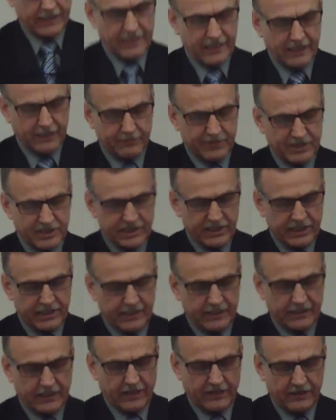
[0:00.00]
killing
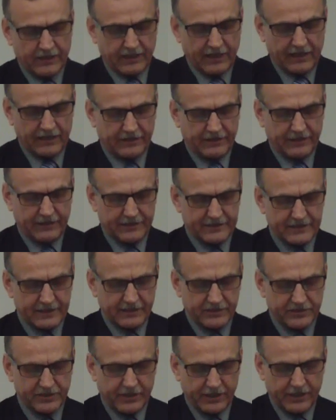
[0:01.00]
machine in the 19th
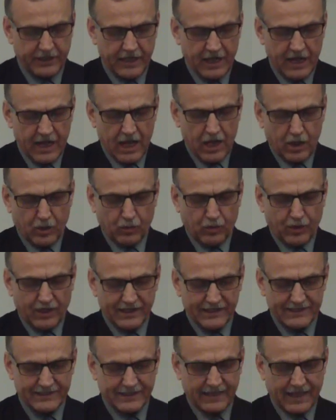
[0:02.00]
century
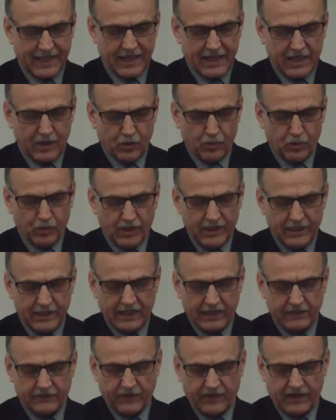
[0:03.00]
was
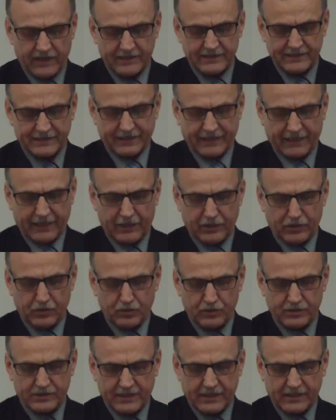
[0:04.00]
well advanced in
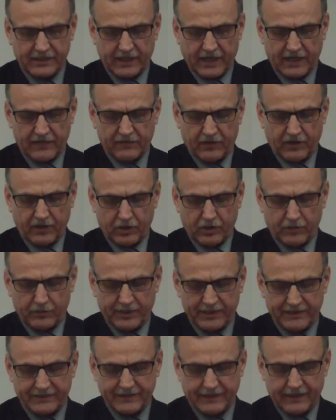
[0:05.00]
using the
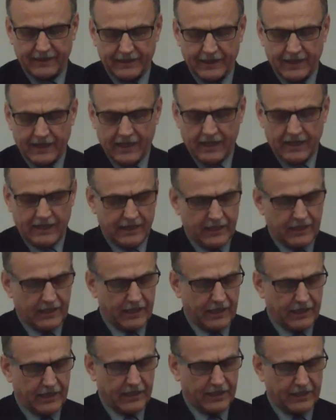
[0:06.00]
environmental
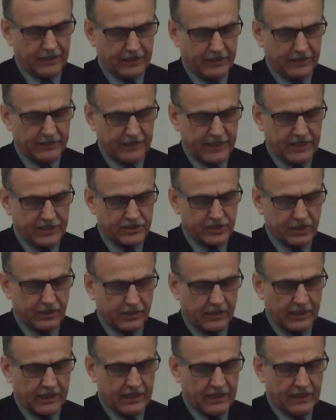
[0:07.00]

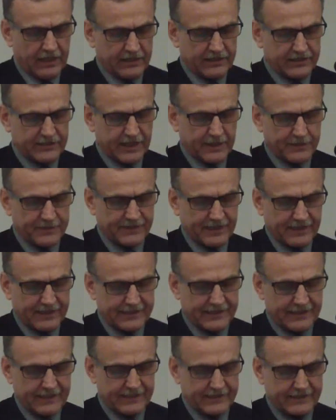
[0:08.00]
nature
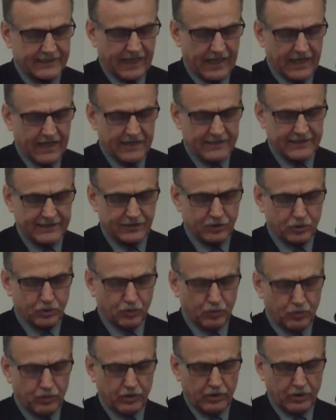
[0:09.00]
substances as a
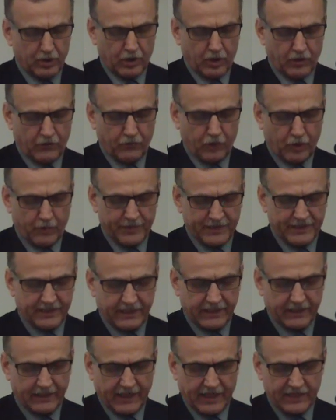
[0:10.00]
tool of
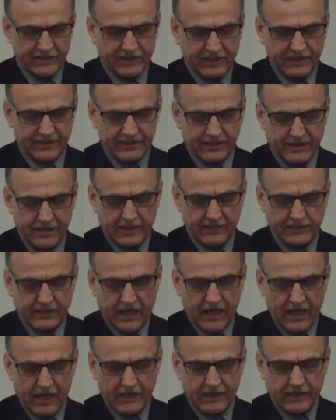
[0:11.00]
committing a genocide,
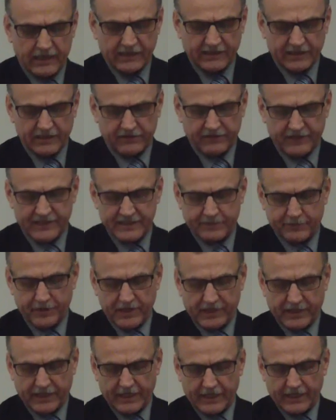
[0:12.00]
relatively
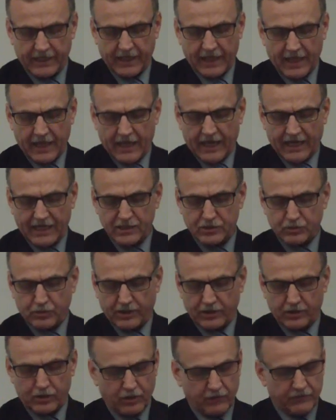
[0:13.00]
speaking, as
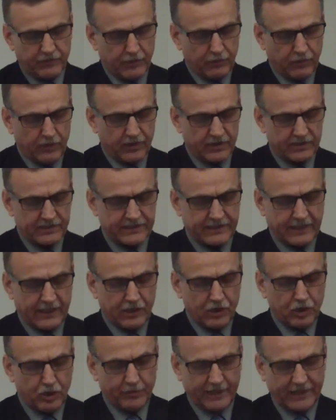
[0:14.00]
one of the worst
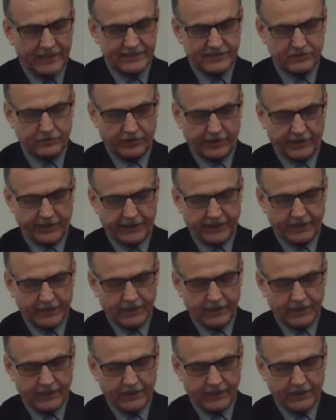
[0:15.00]
in human history.